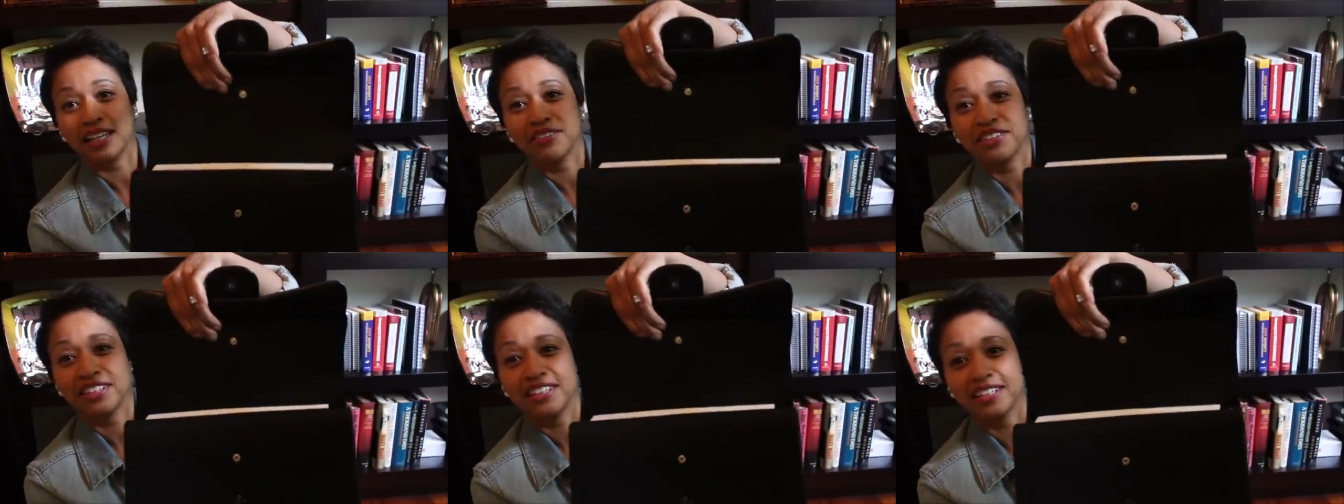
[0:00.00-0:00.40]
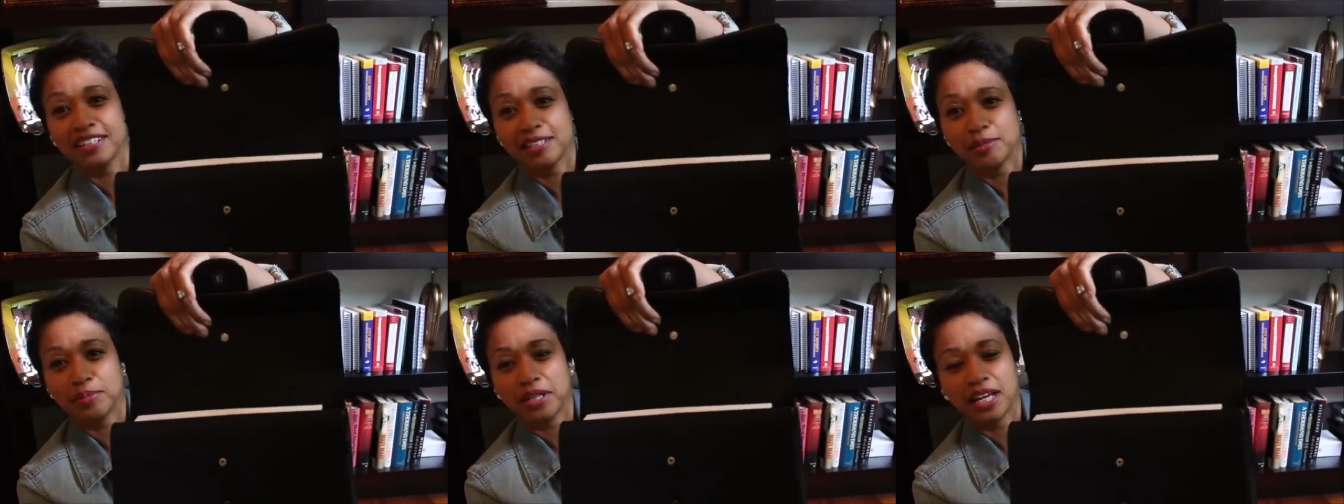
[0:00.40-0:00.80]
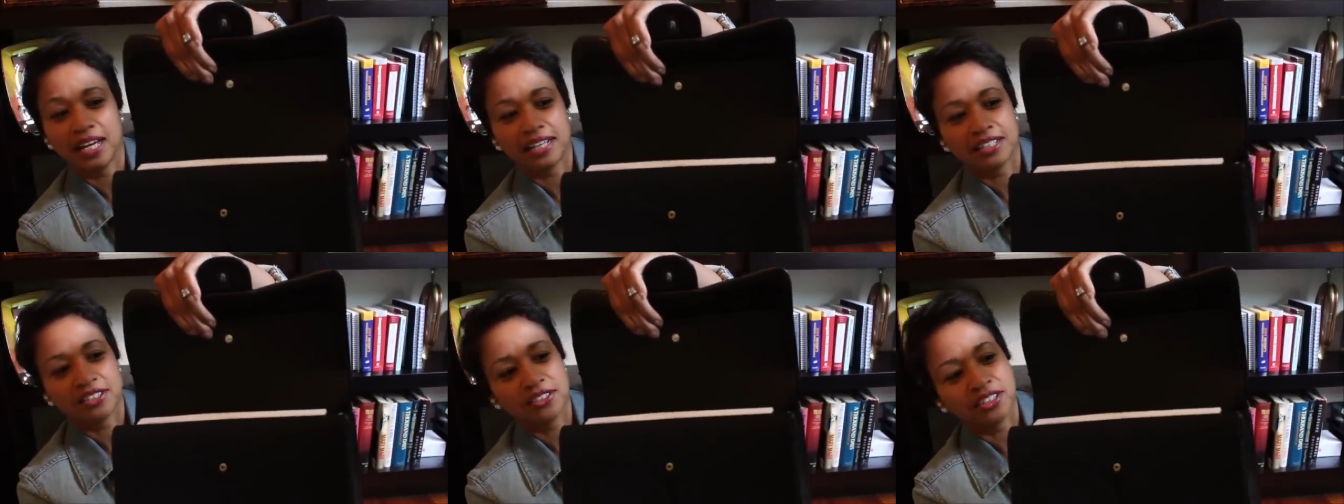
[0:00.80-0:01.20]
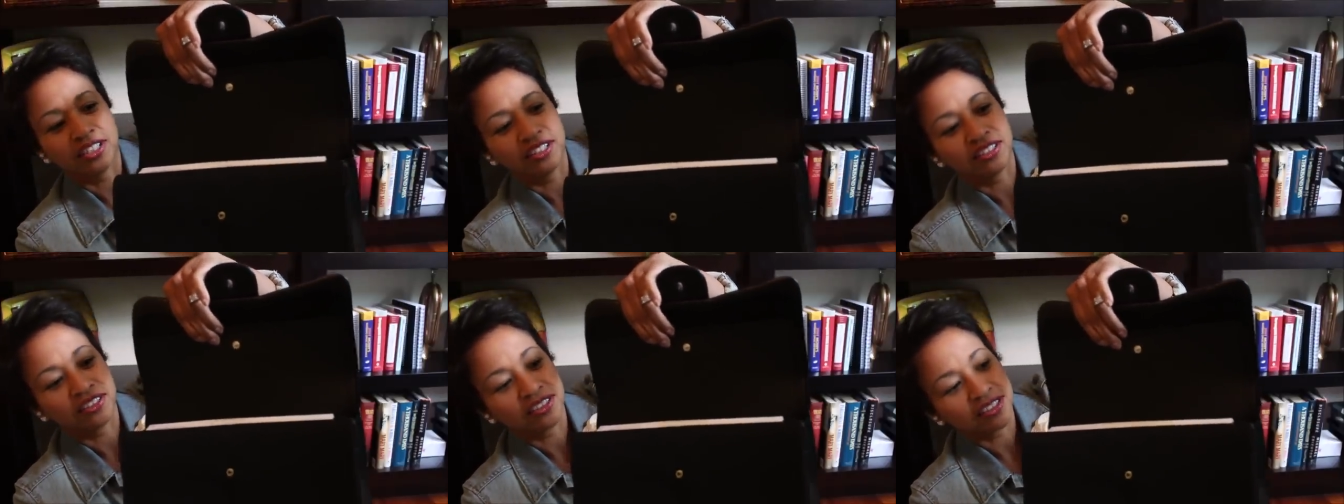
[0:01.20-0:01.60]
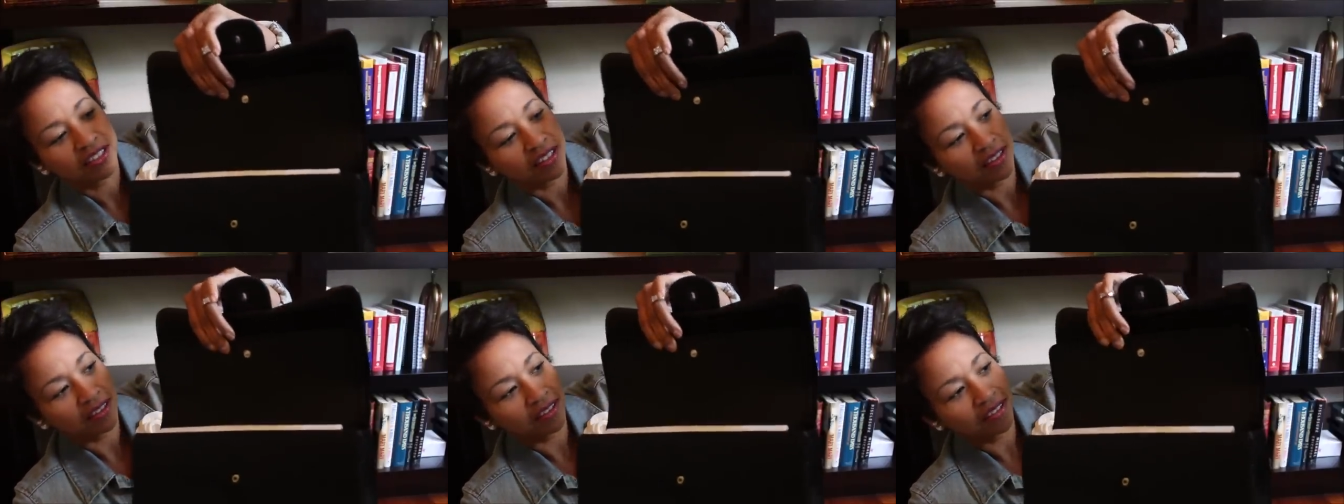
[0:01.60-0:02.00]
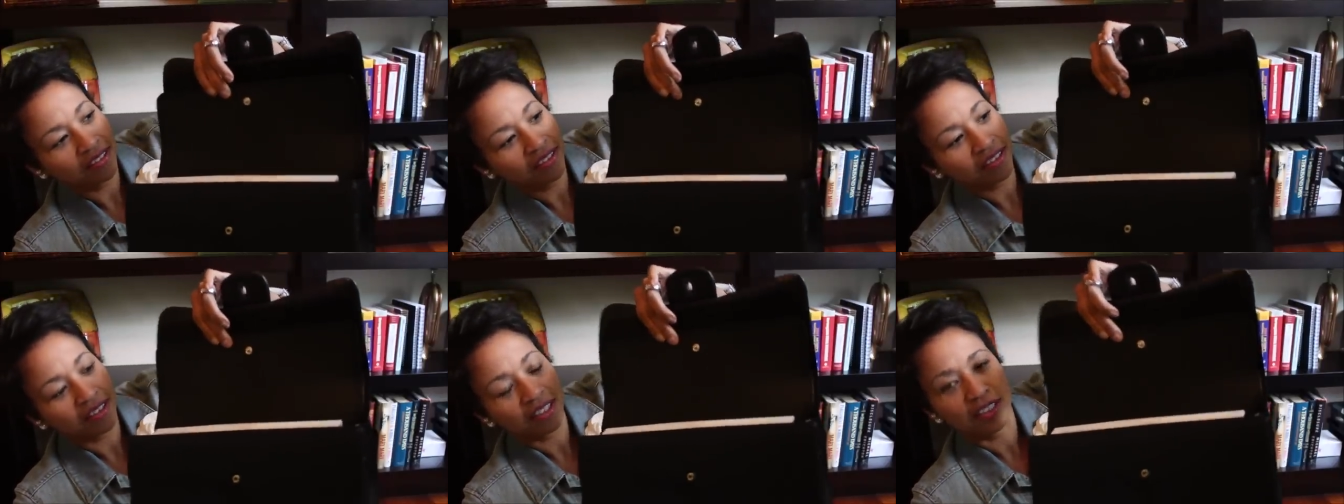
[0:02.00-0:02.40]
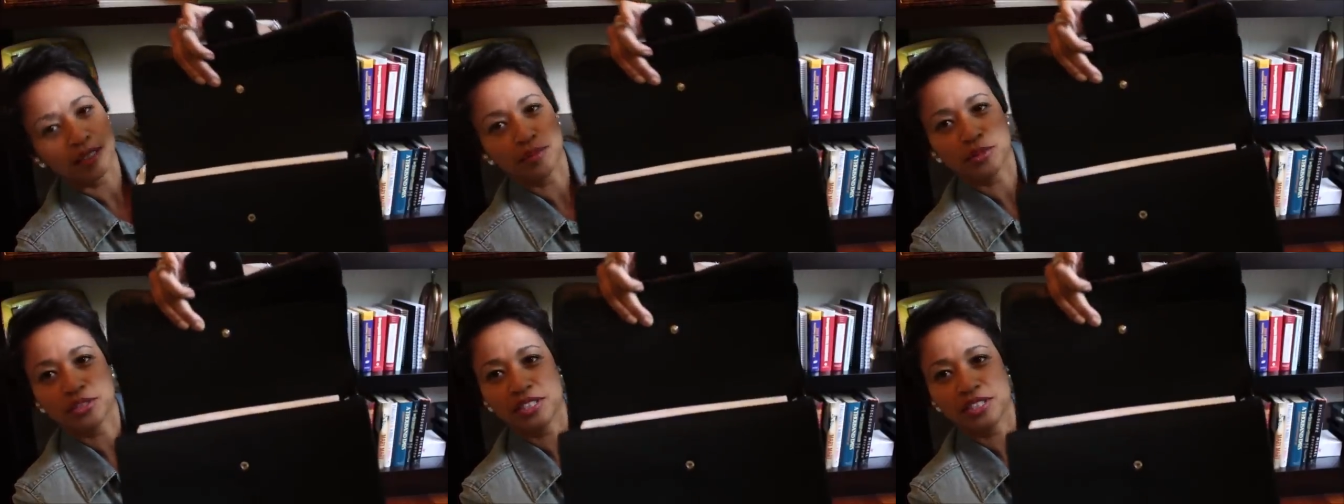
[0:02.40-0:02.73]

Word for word: Everything is black. So here's the double